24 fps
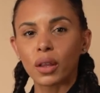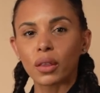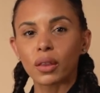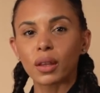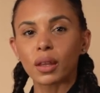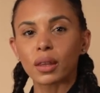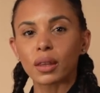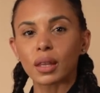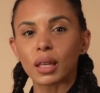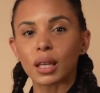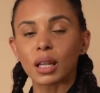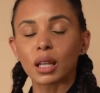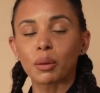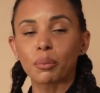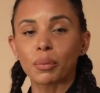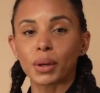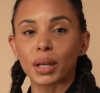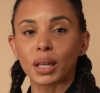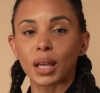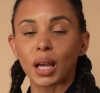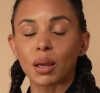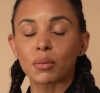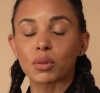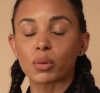that the
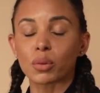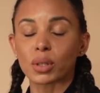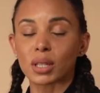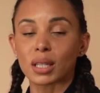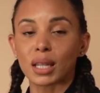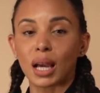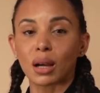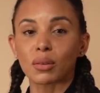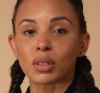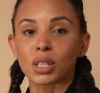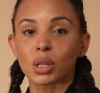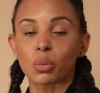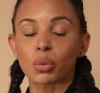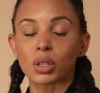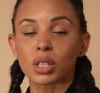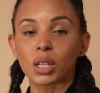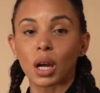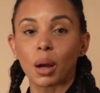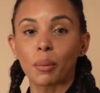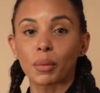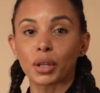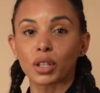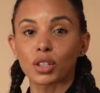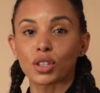Olympic Games was announced it was
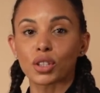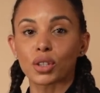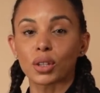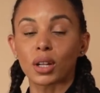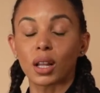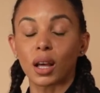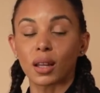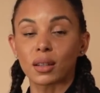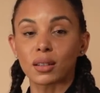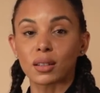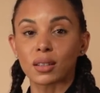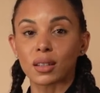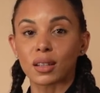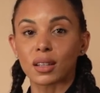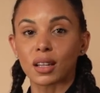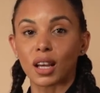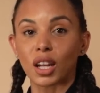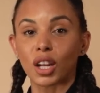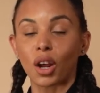coming to London.